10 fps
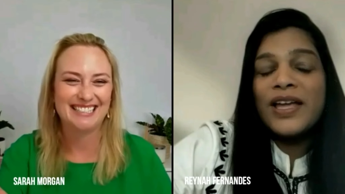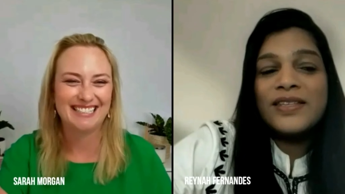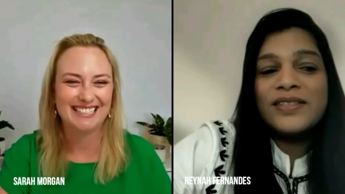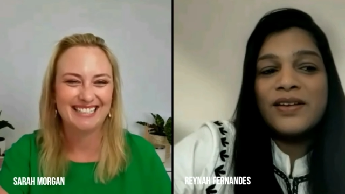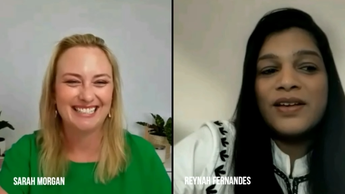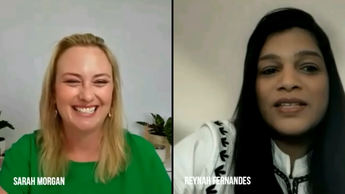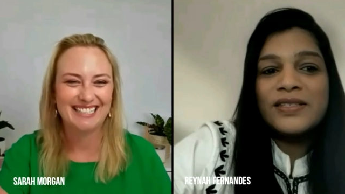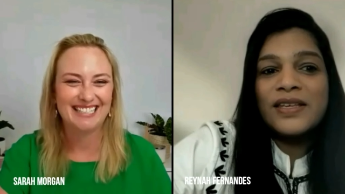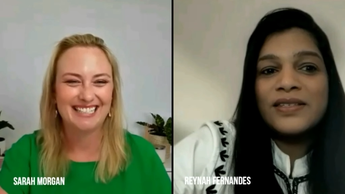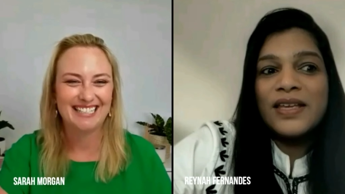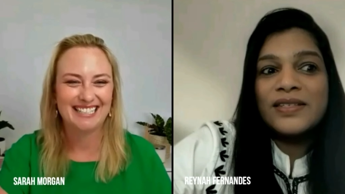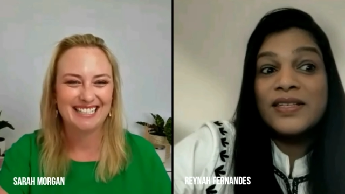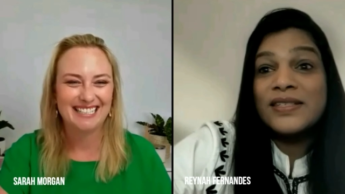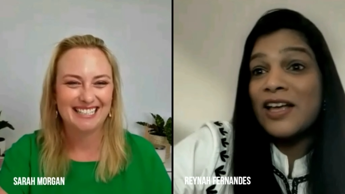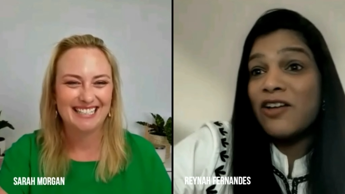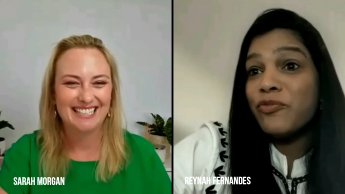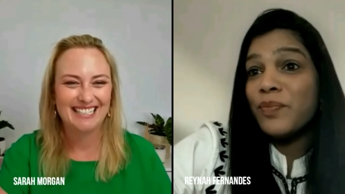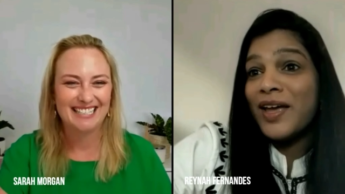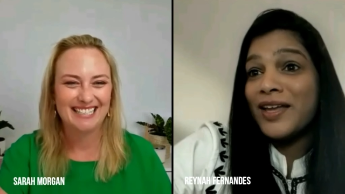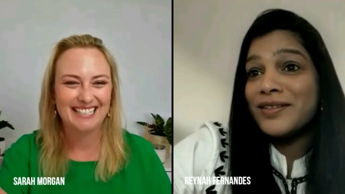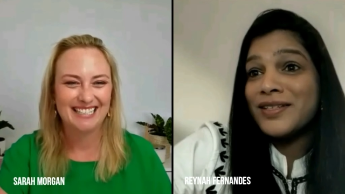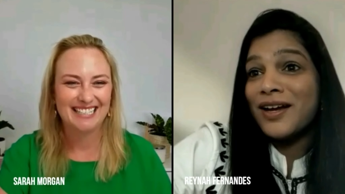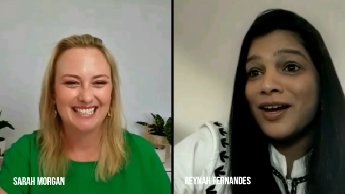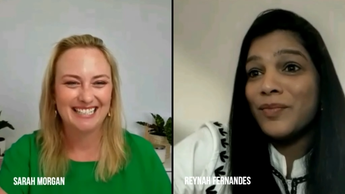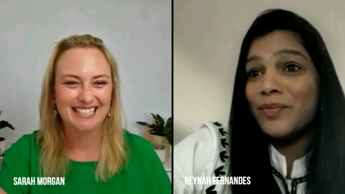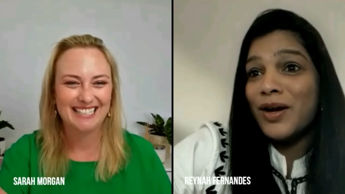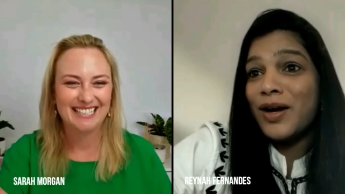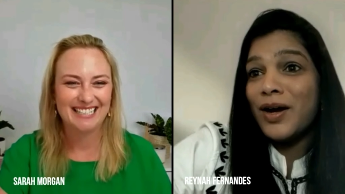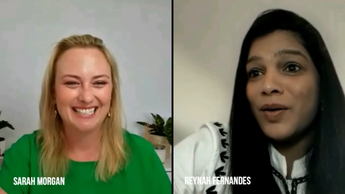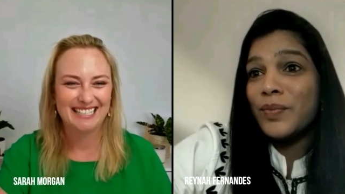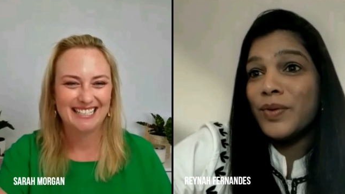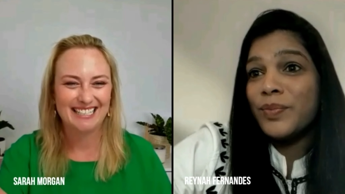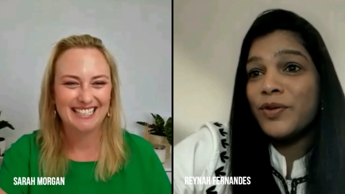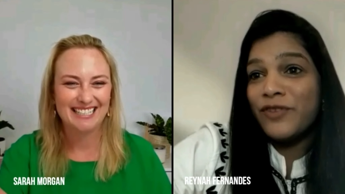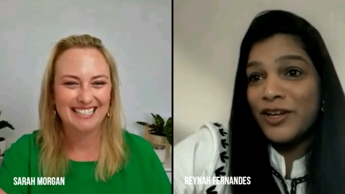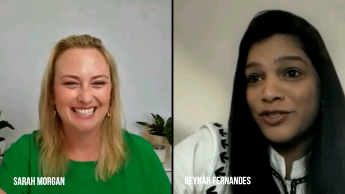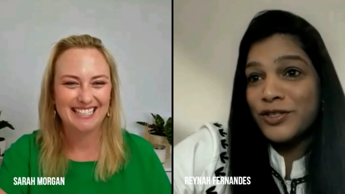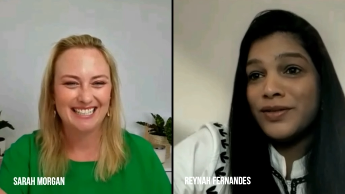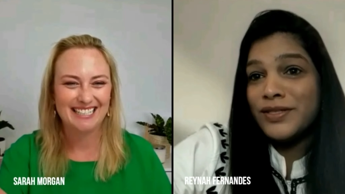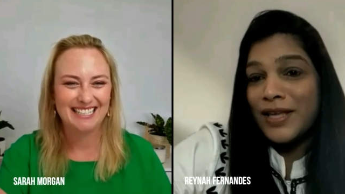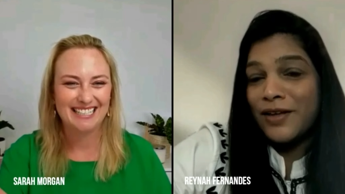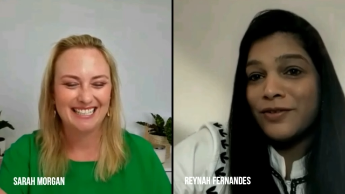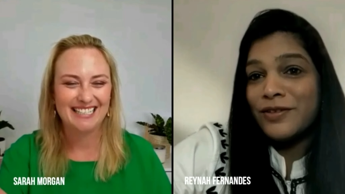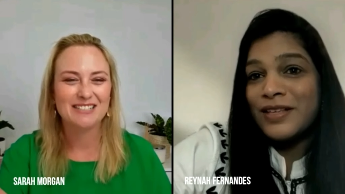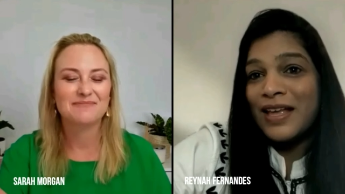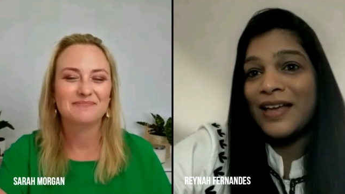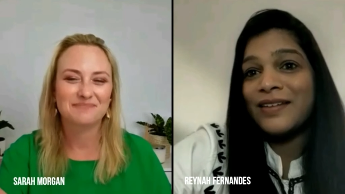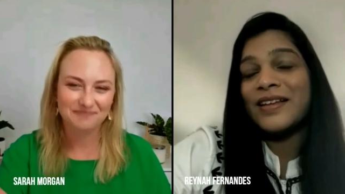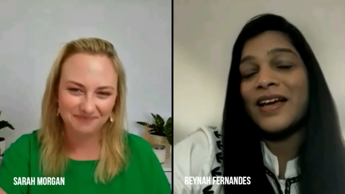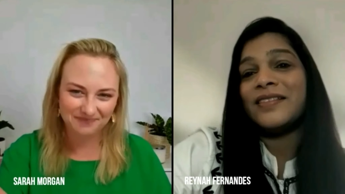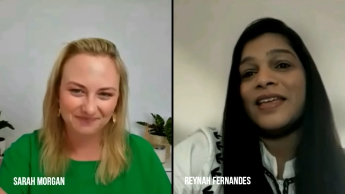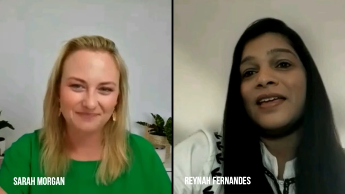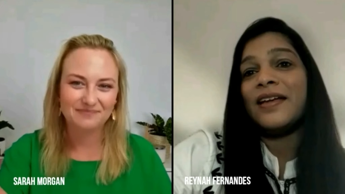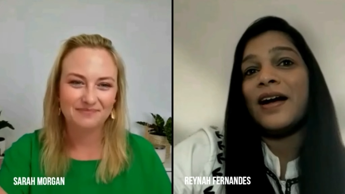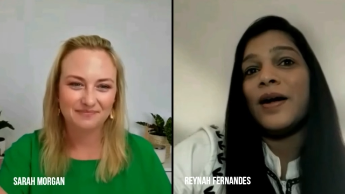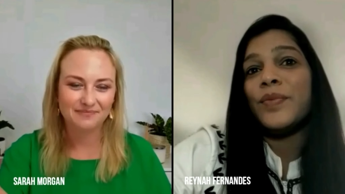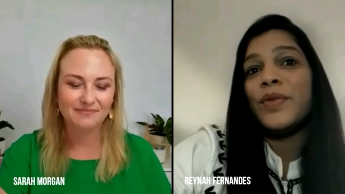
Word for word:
Speaker 1: it's a it's it's it's a self-made uh, uh, profession, sales, and I think um,